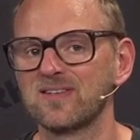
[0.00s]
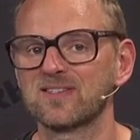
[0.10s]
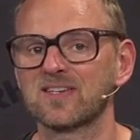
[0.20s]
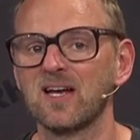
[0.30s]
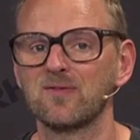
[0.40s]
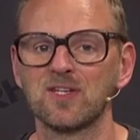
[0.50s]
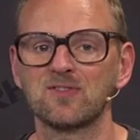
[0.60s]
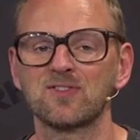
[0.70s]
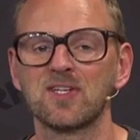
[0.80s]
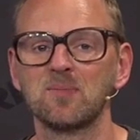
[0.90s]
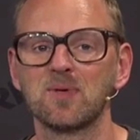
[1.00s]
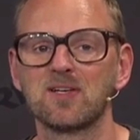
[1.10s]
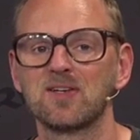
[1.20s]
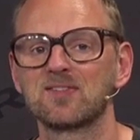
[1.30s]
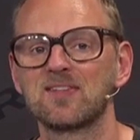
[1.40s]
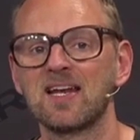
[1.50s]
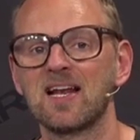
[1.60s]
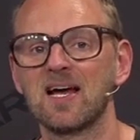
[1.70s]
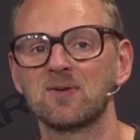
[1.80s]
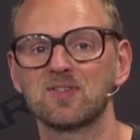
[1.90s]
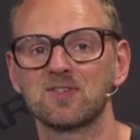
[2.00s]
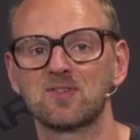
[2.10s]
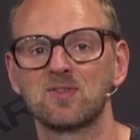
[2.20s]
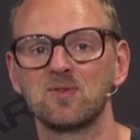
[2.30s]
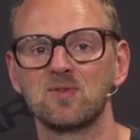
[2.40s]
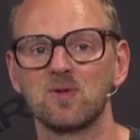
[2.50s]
is kind of interesting because that allows us to